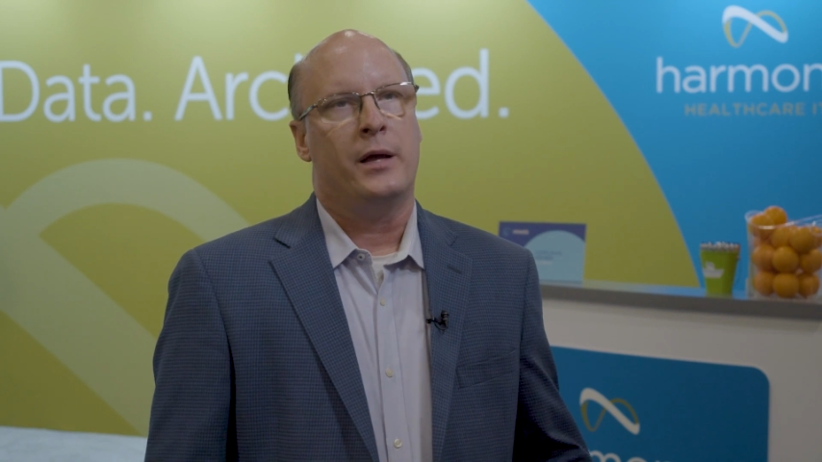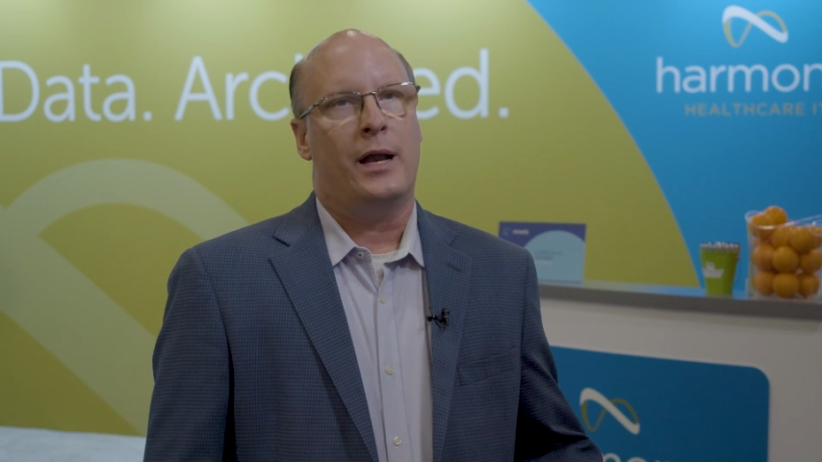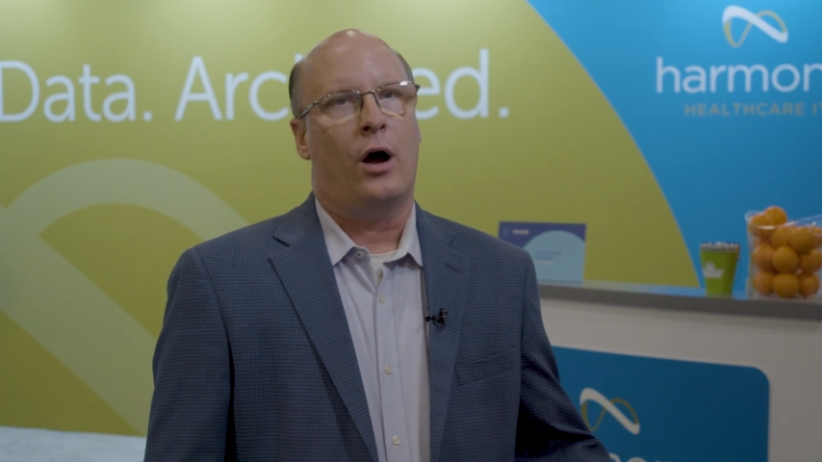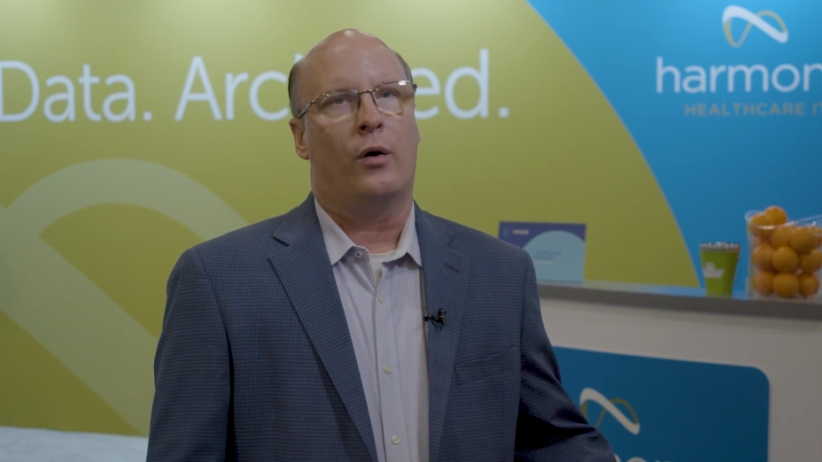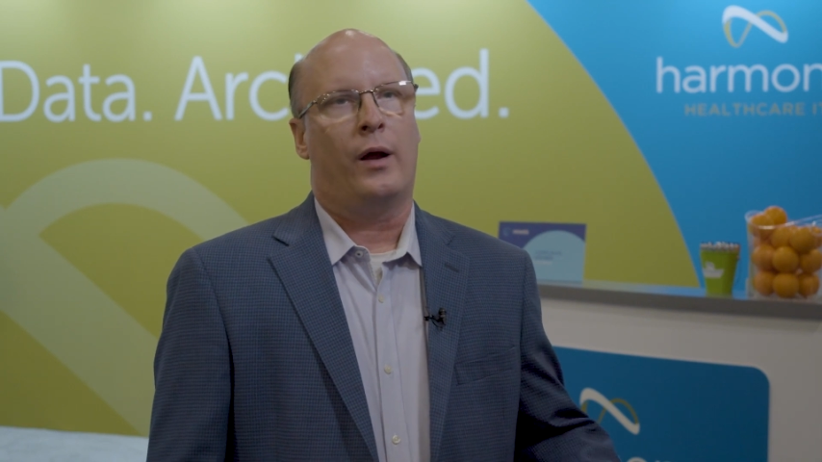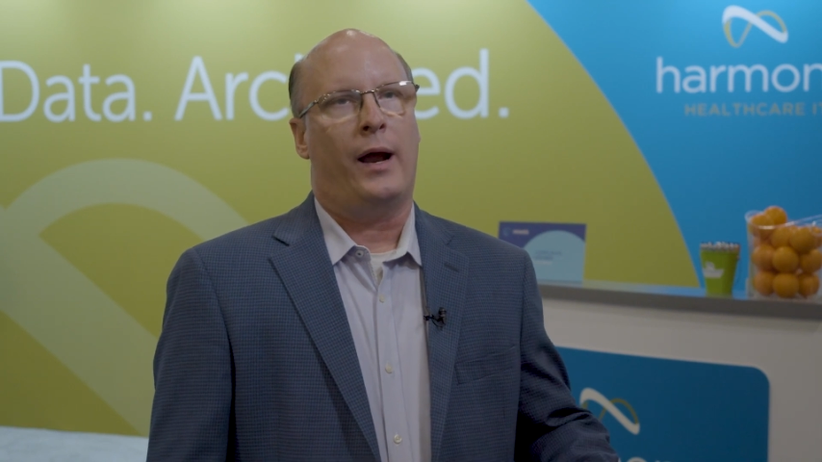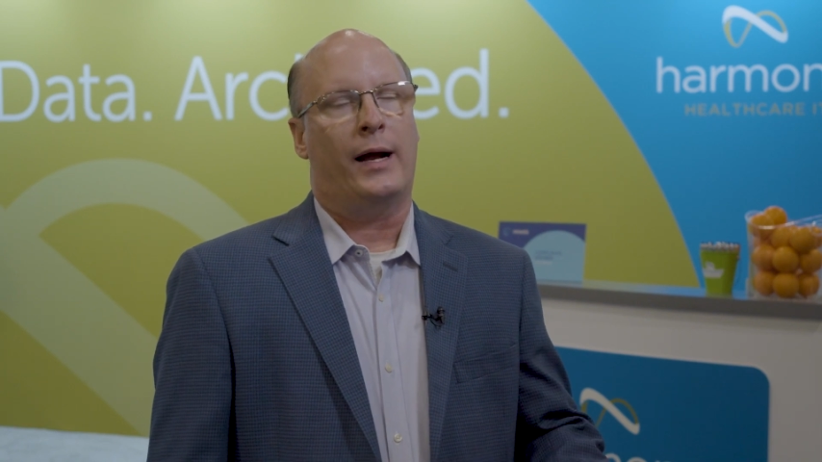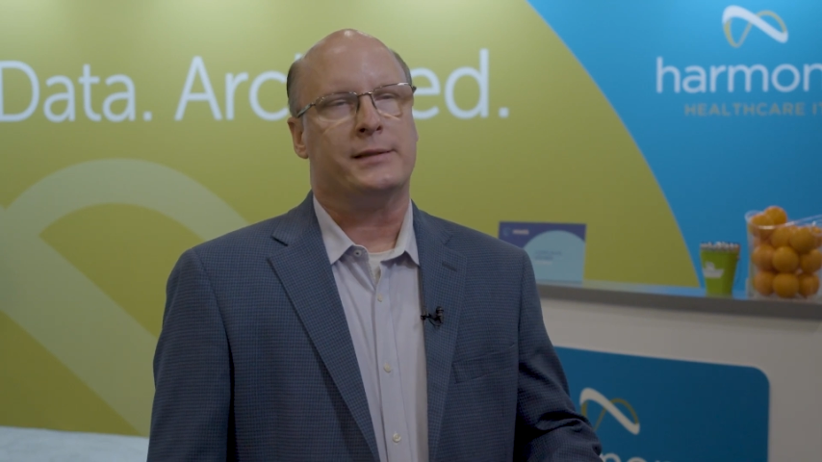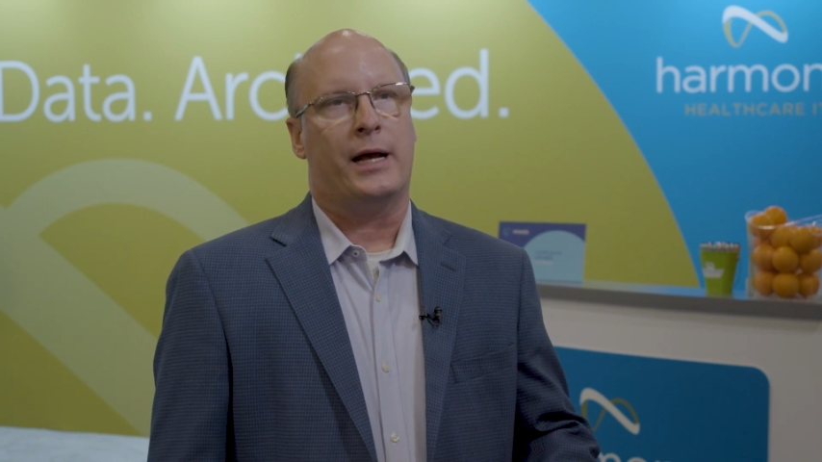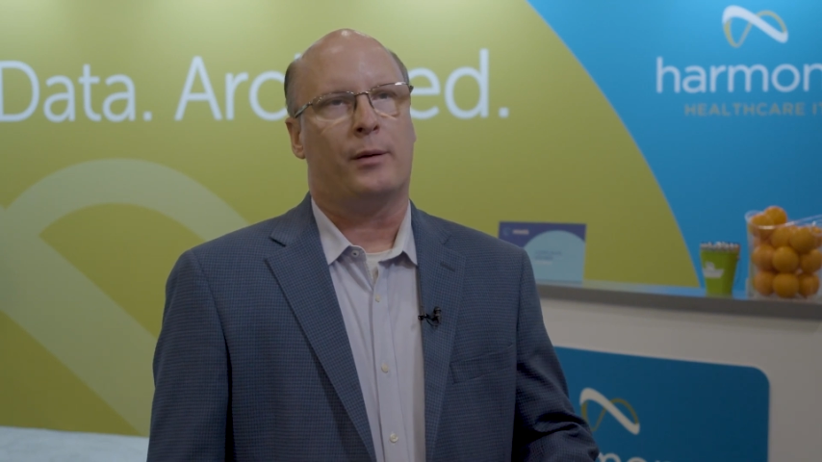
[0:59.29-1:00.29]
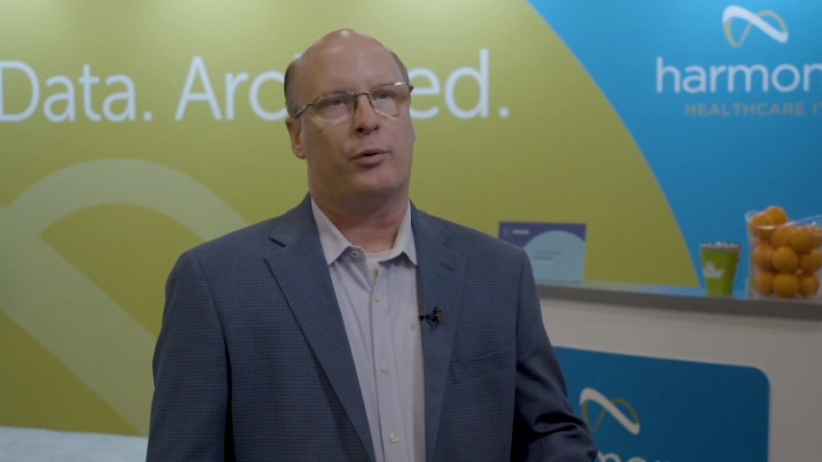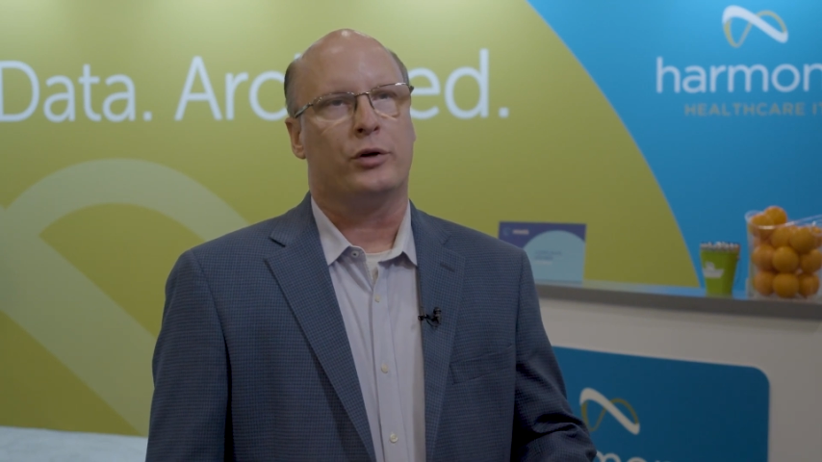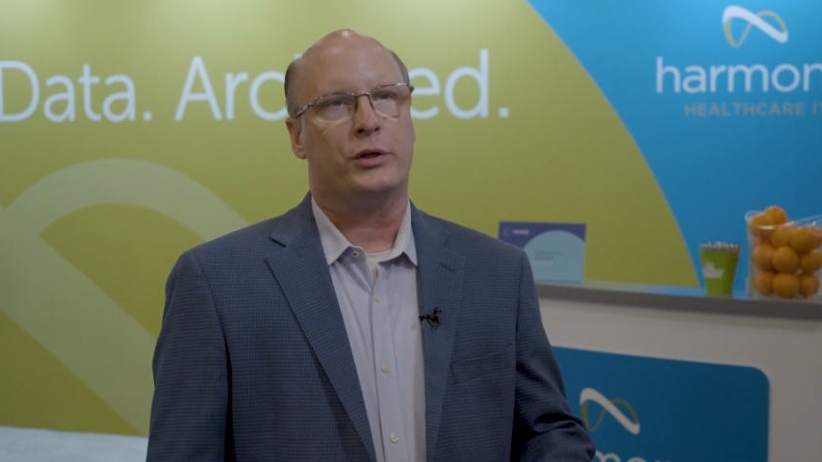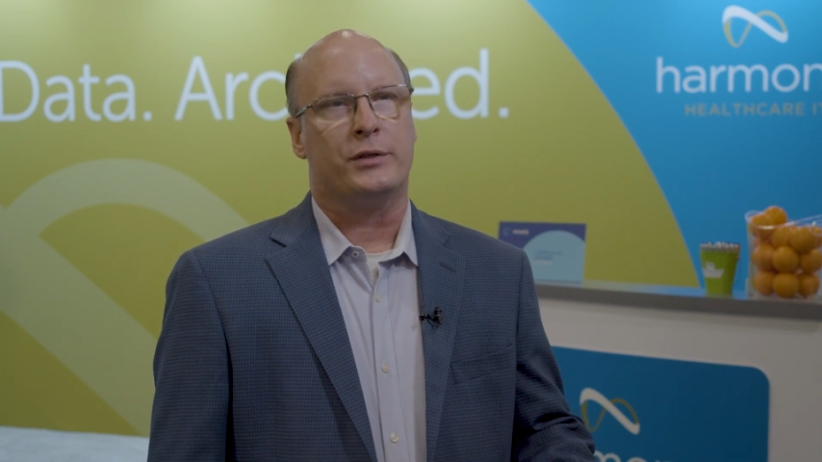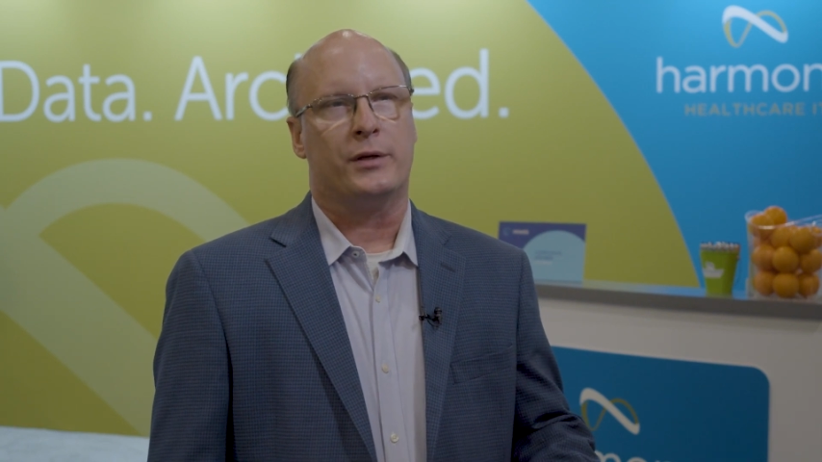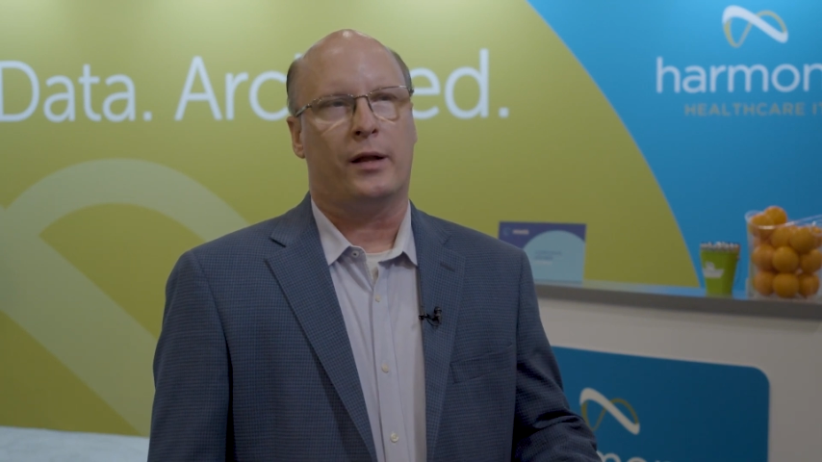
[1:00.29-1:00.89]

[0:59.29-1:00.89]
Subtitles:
Now, as that approaches,